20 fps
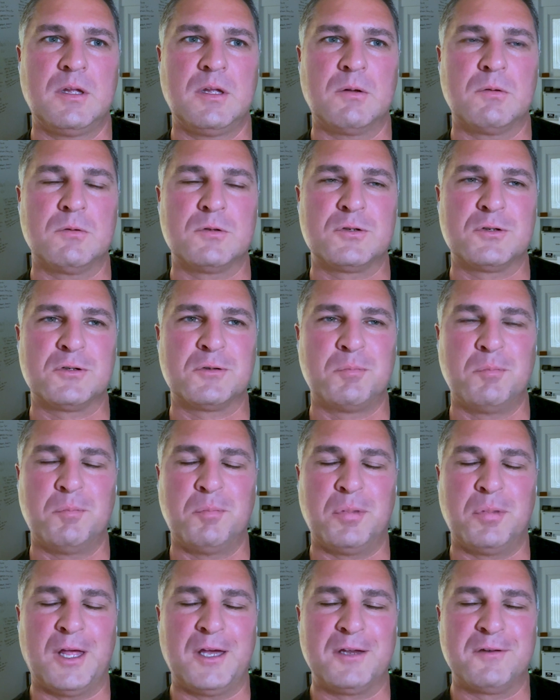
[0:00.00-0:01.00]
it was just
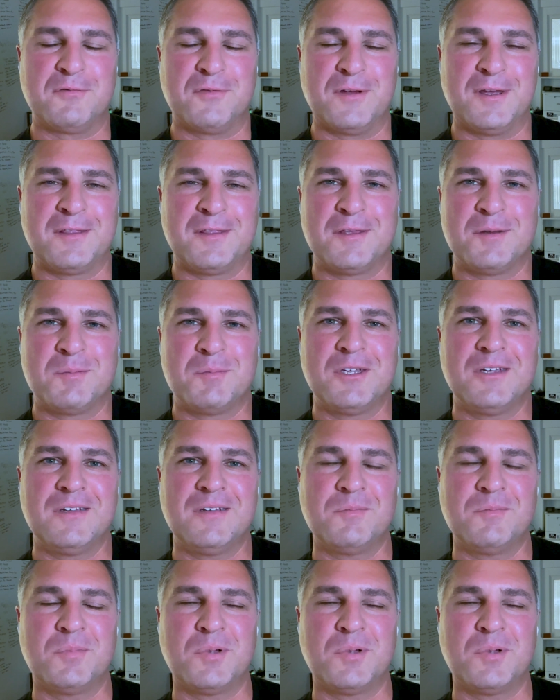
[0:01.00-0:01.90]
blind faith in me.